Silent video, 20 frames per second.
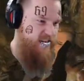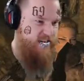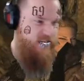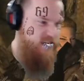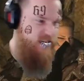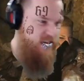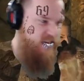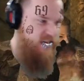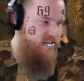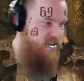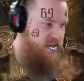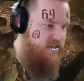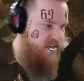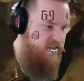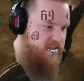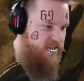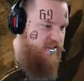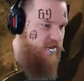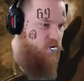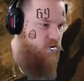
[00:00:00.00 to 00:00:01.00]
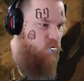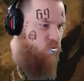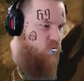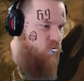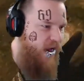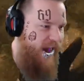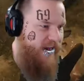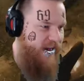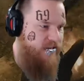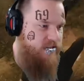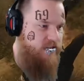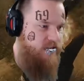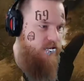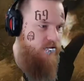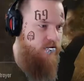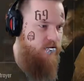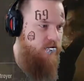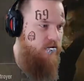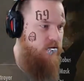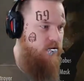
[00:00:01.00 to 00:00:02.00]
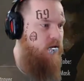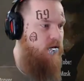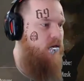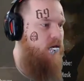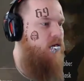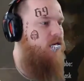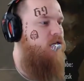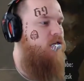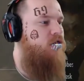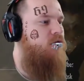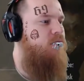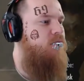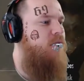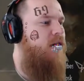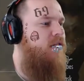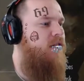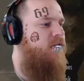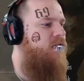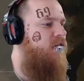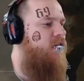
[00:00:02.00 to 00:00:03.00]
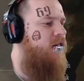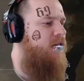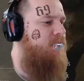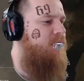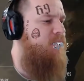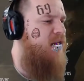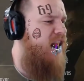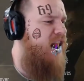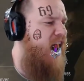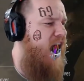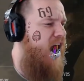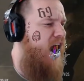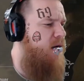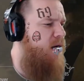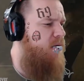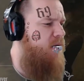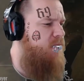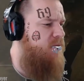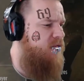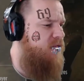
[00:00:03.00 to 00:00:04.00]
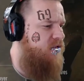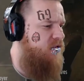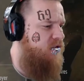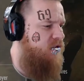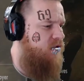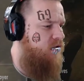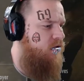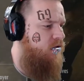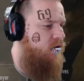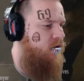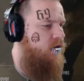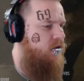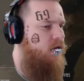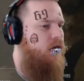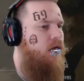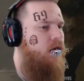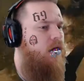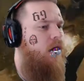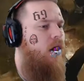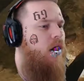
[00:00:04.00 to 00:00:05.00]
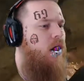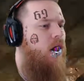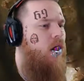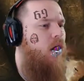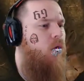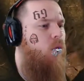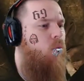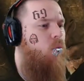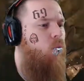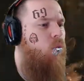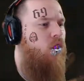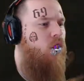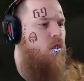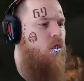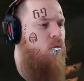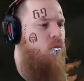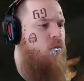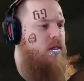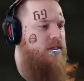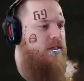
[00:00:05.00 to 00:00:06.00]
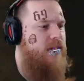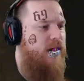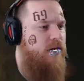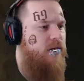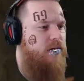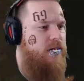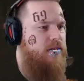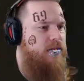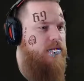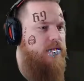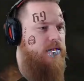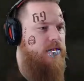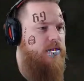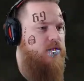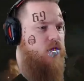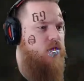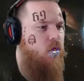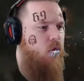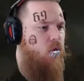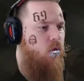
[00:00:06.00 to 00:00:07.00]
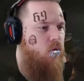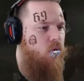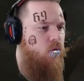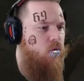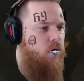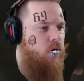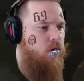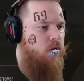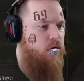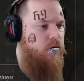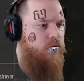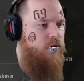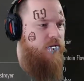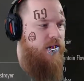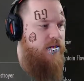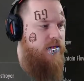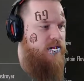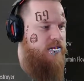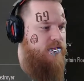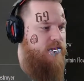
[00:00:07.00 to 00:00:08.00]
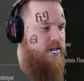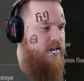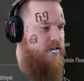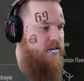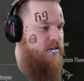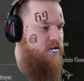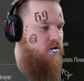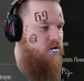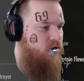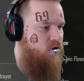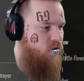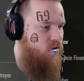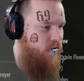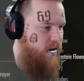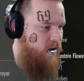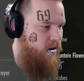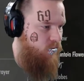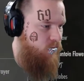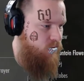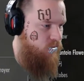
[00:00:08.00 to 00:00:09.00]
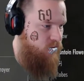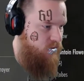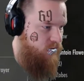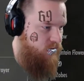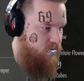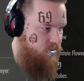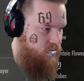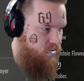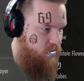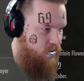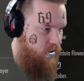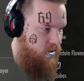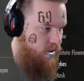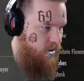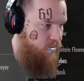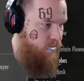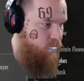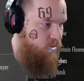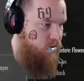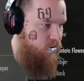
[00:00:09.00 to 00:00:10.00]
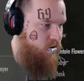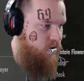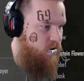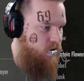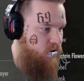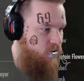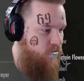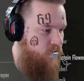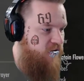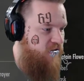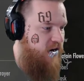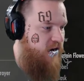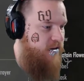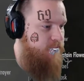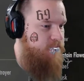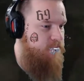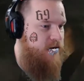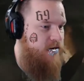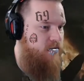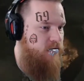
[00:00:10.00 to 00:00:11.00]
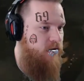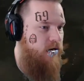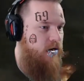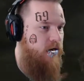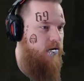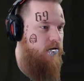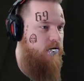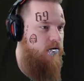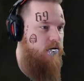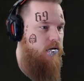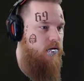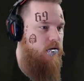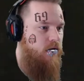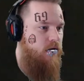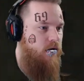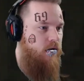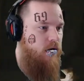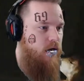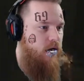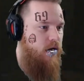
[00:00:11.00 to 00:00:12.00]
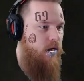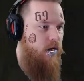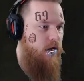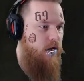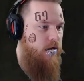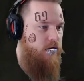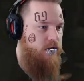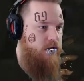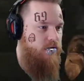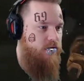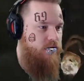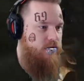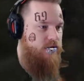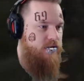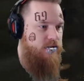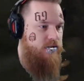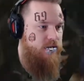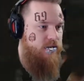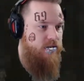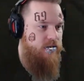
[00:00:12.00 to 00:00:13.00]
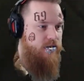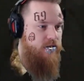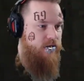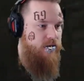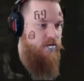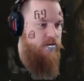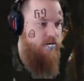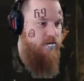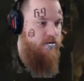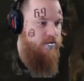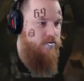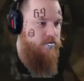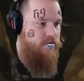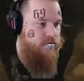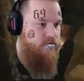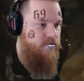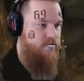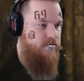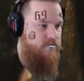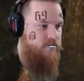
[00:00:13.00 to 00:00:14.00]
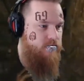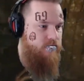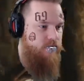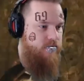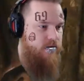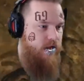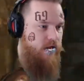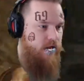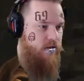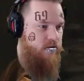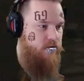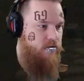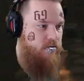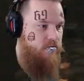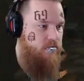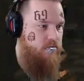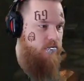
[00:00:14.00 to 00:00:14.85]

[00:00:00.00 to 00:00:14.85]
it! Get wrecked! You motherfucking plebs! We're going down into this hole that is in the ground. And we're gonna go find Miraak and stick it in his neck